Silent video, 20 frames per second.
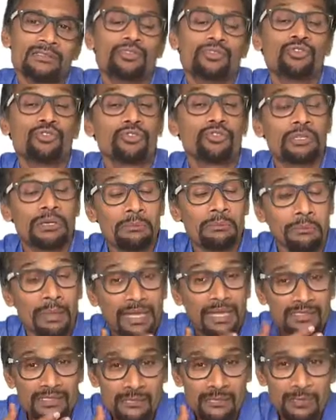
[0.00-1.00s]
So you
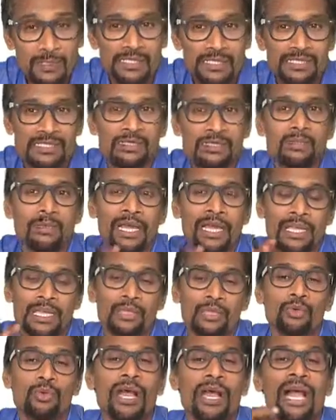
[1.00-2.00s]
compare its present
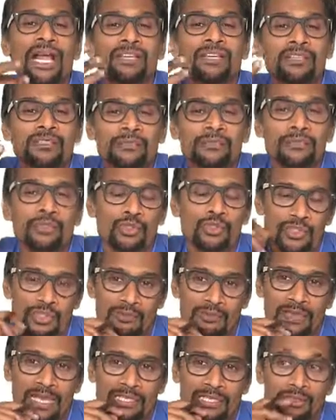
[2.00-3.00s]
value and its future
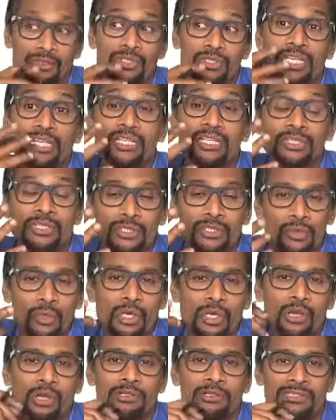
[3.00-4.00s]
value, taking into
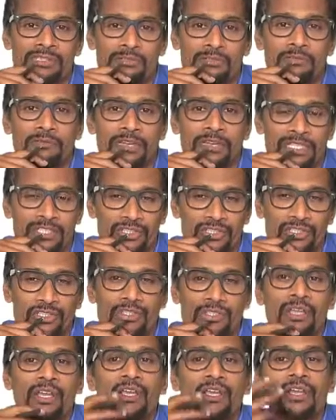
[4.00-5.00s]
account
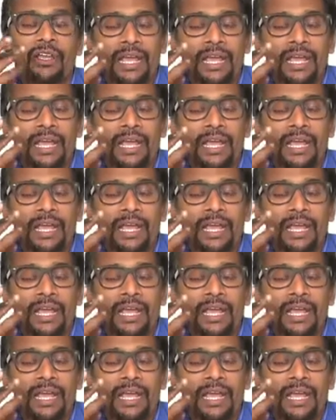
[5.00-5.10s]
inflation